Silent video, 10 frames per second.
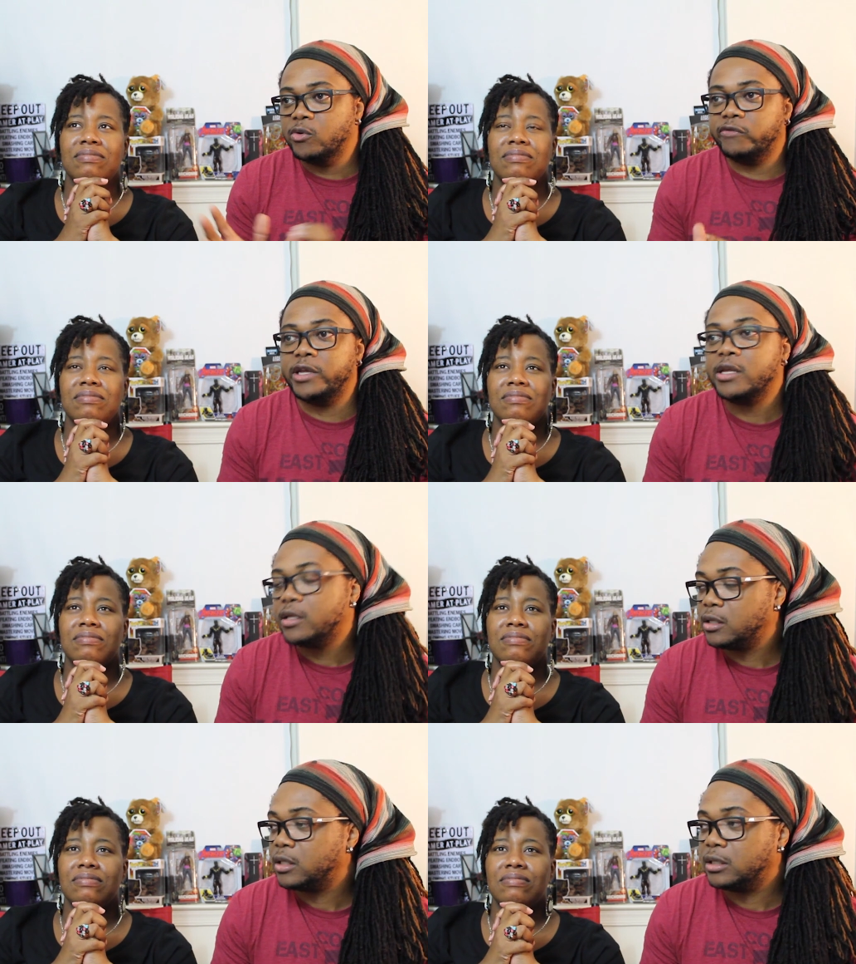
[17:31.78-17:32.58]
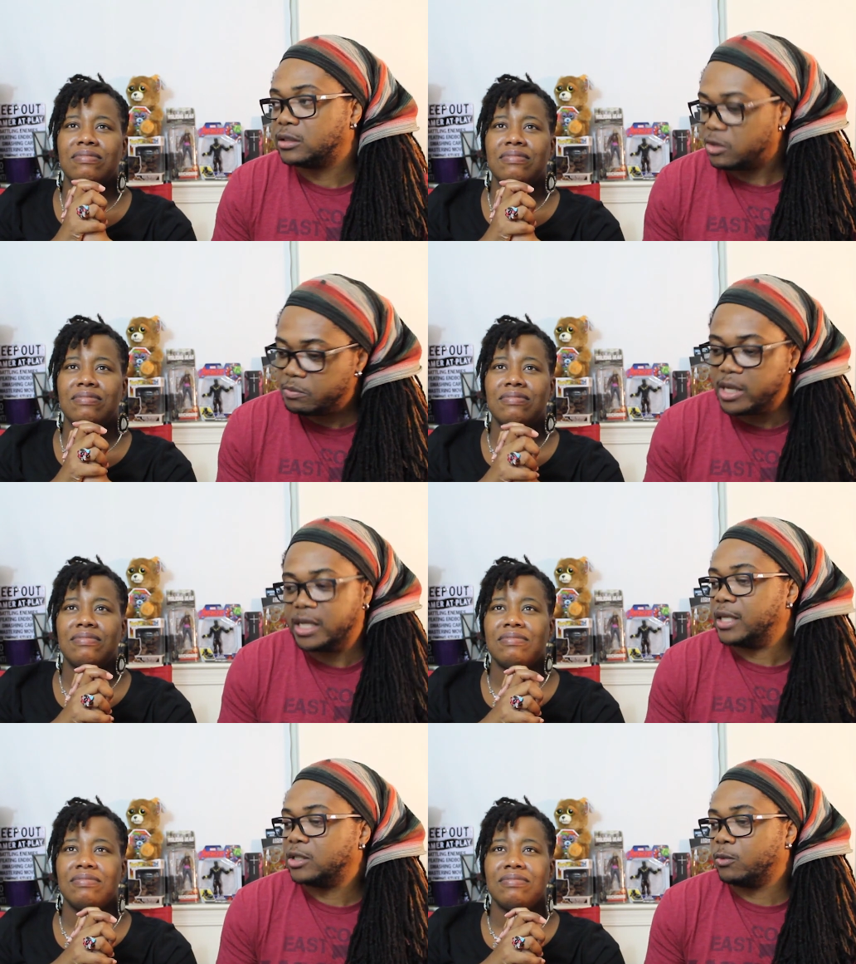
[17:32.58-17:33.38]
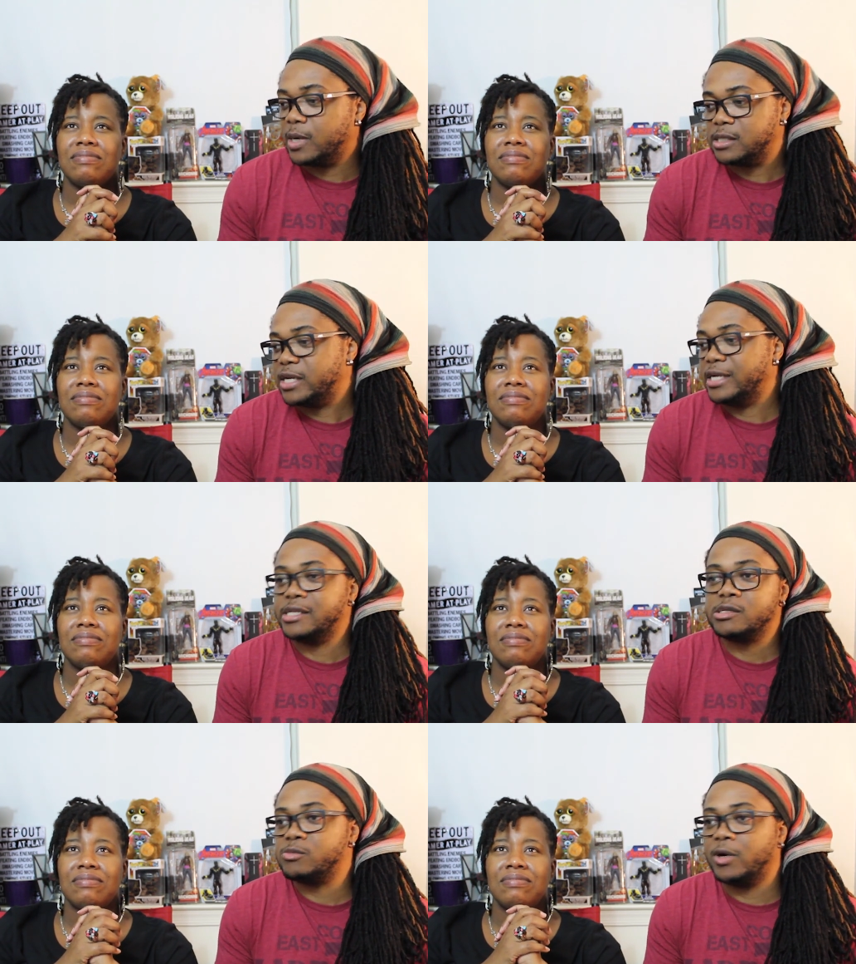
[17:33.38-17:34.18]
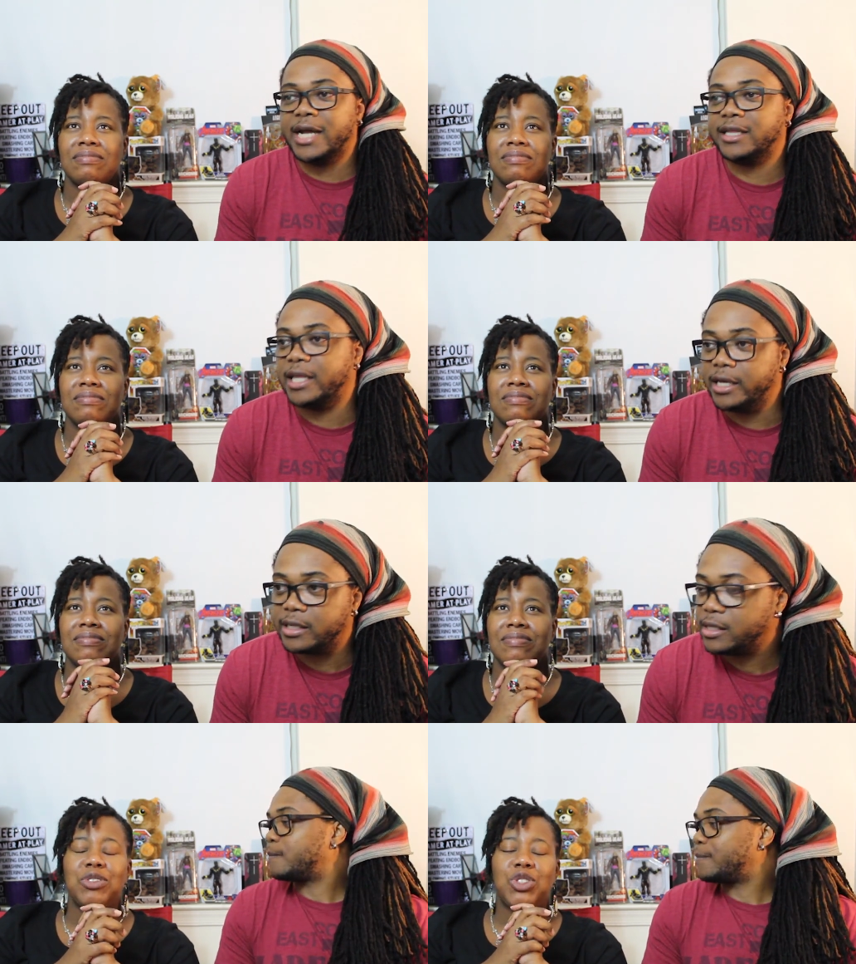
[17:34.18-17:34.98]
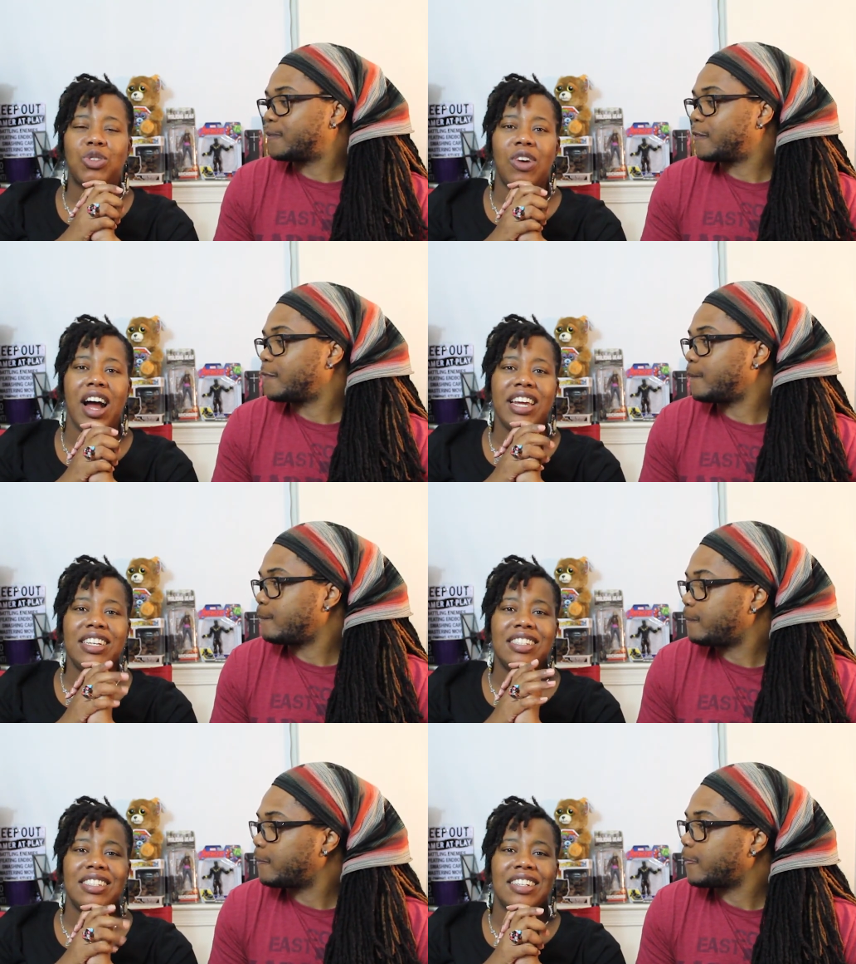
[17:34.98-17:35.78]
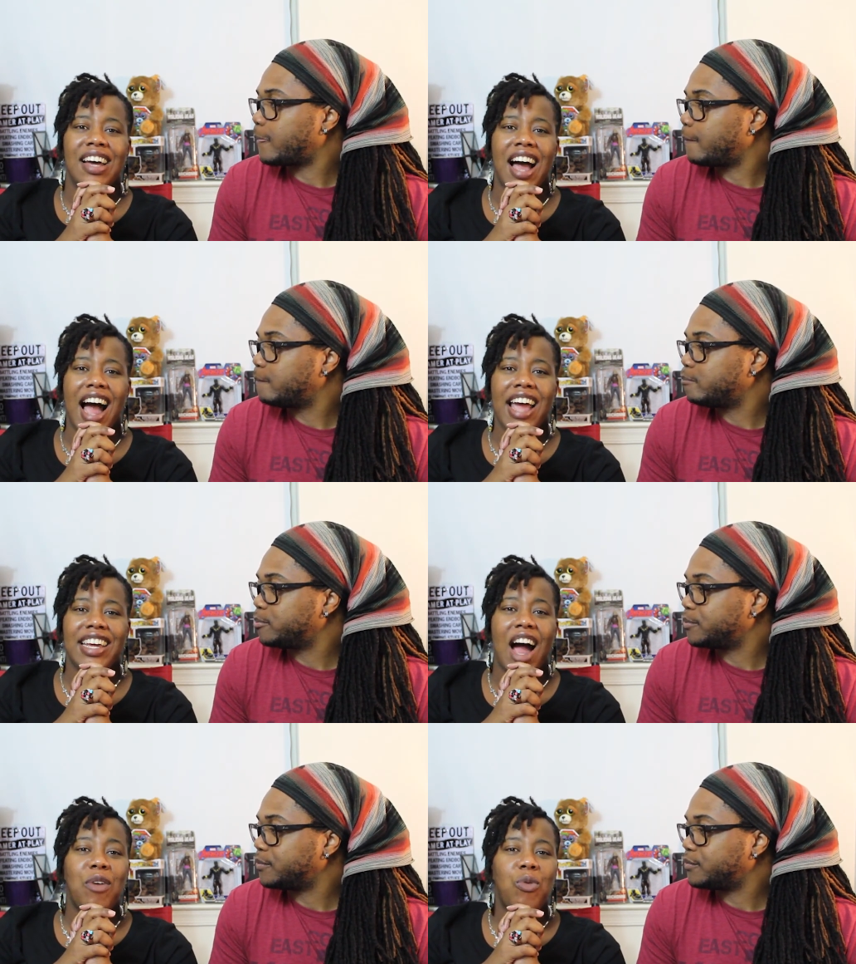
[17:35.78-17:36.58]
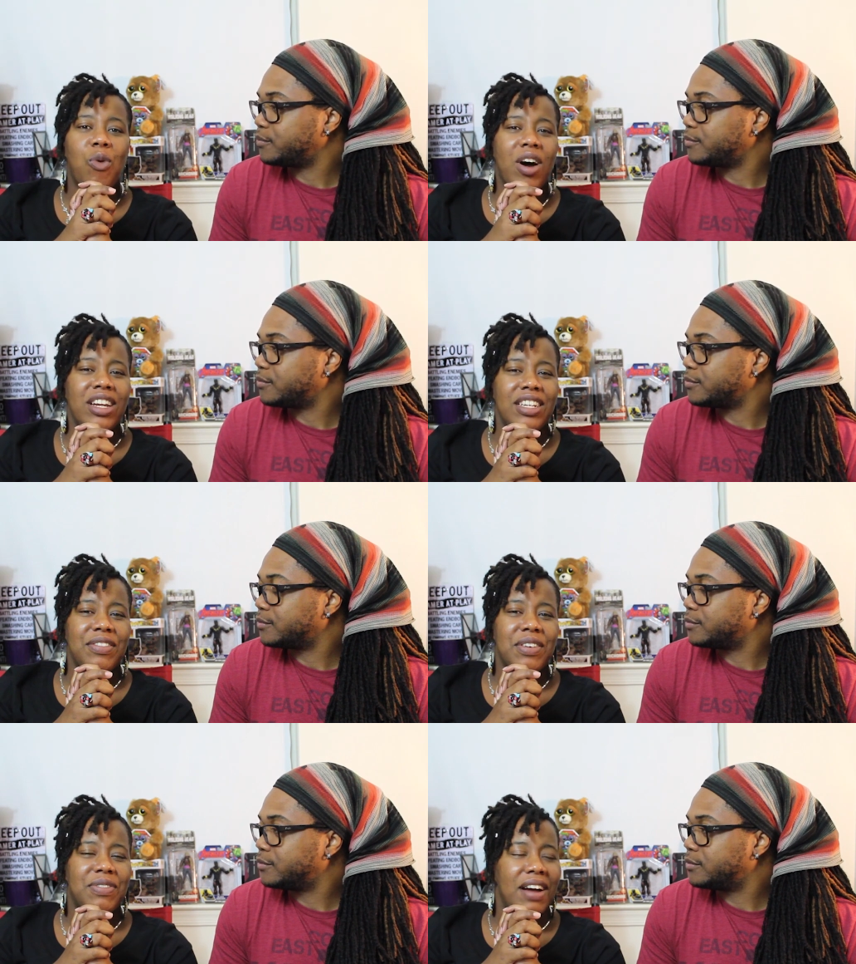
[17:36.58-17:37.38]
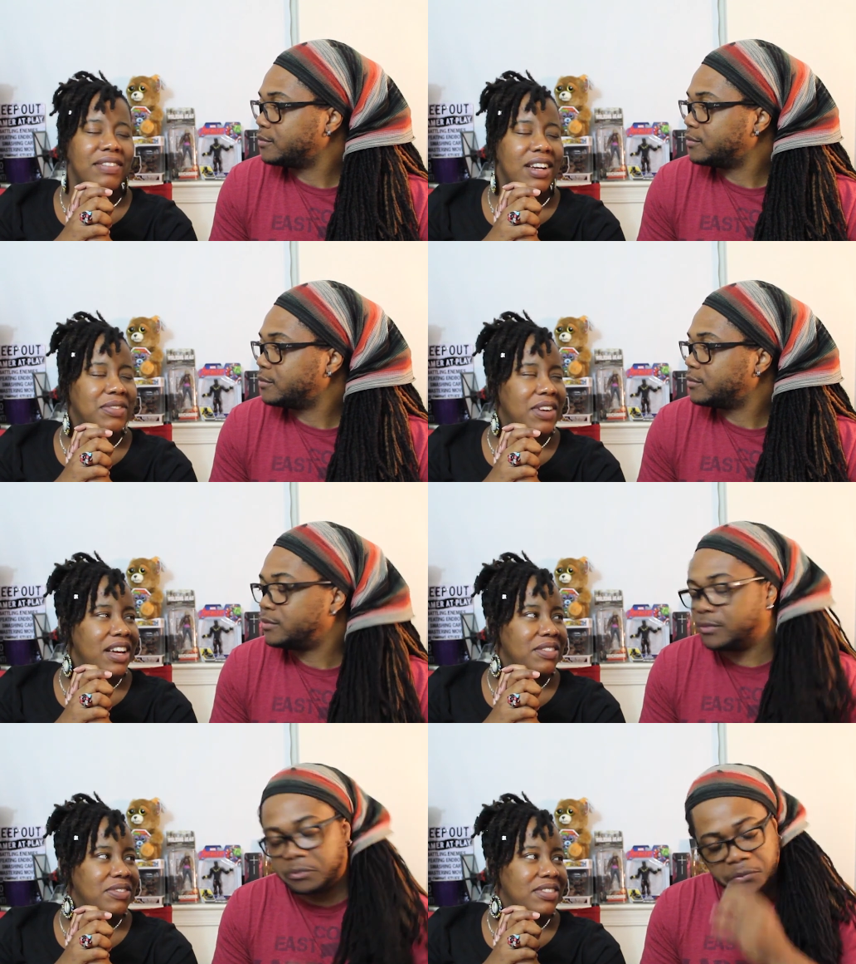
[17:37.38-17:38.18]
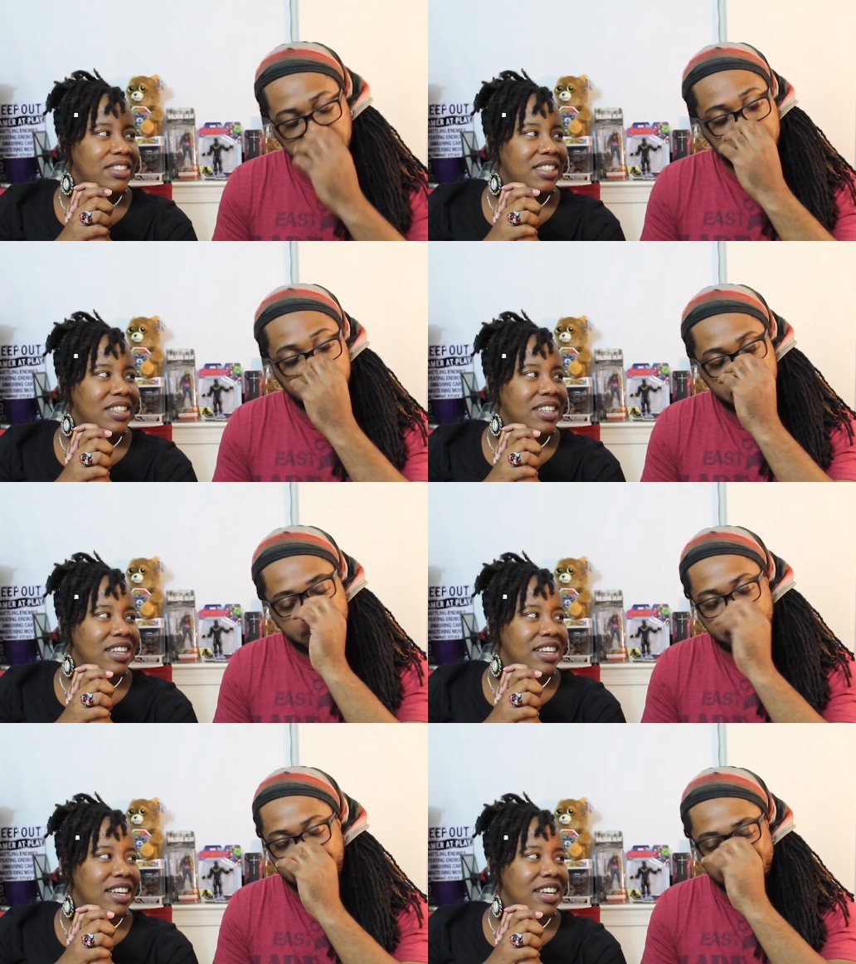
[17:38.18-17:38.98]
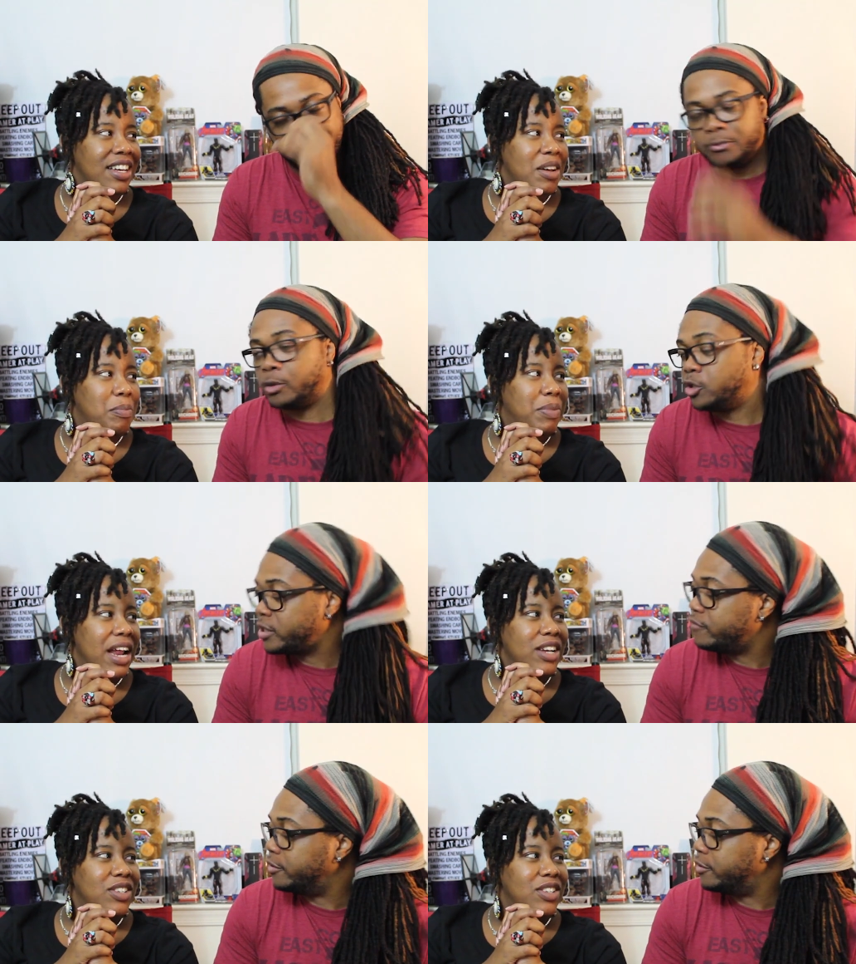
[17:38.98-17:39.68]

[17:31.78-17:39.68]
Speaker 1: movie. To me, what, this is what I think.
Speaker 2: I'm trying. I I want to give it a five out of five. Okay. What
Speaker 1: you